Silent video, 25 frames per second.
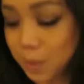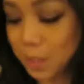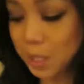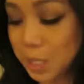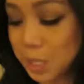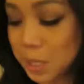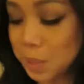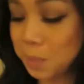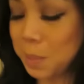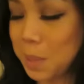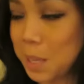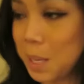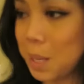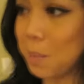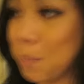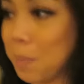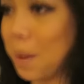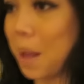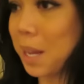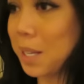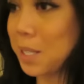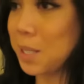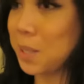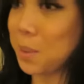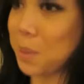We just made it
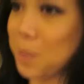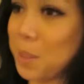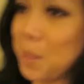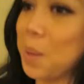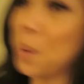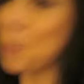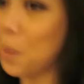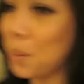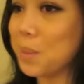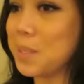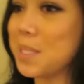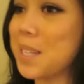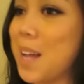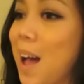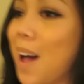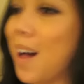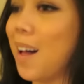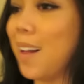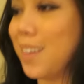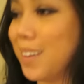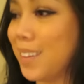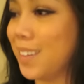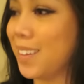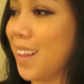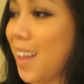back to our
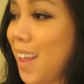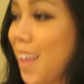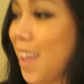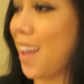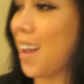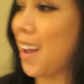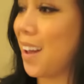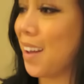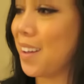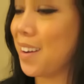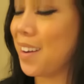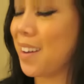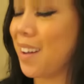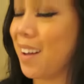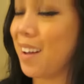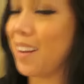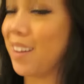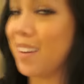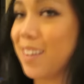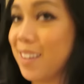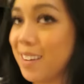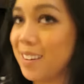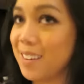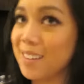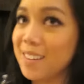hotel and
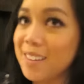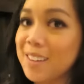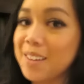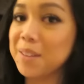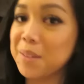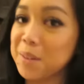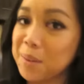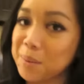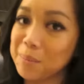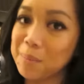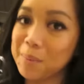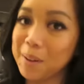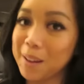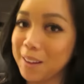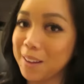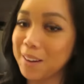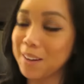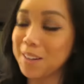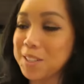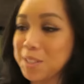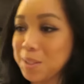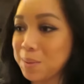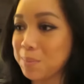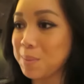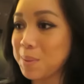oh my
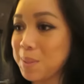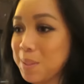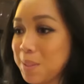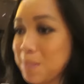gosh, I'm